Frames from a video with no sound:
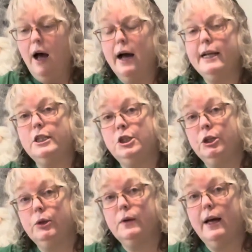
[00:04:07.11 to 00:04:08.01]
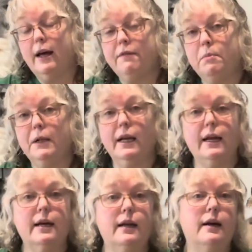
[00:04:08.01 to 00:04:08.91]
I do have a
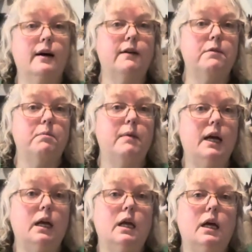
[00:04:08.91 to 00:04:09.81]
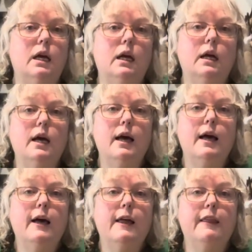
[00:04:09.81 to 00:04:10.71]
plan of making
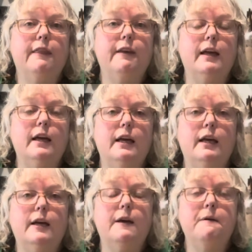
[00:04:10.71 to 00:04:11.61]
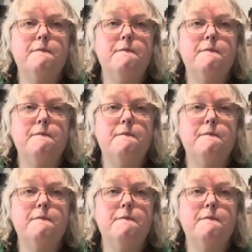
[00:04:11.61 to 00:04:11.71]
the,